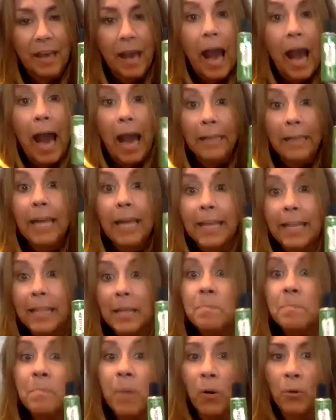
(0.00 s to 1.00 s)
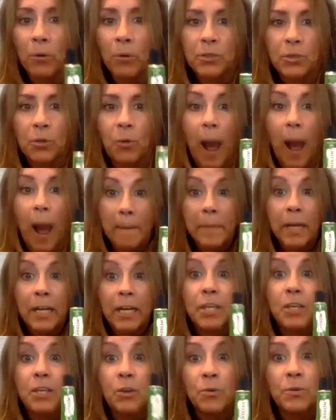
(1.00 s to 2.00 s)
I like them both, so I'm going
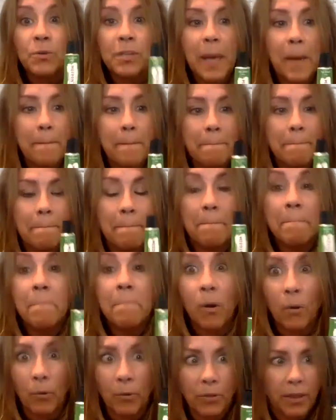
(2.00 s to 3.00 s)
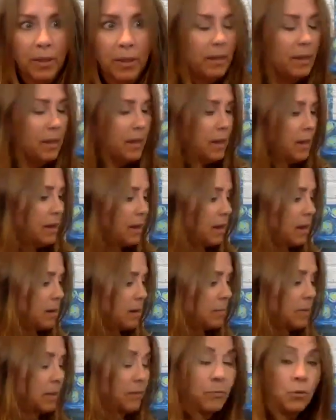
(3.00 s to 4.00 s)
to use them both.
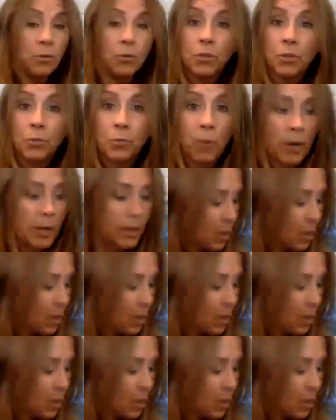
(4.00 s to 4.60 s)
If you just want to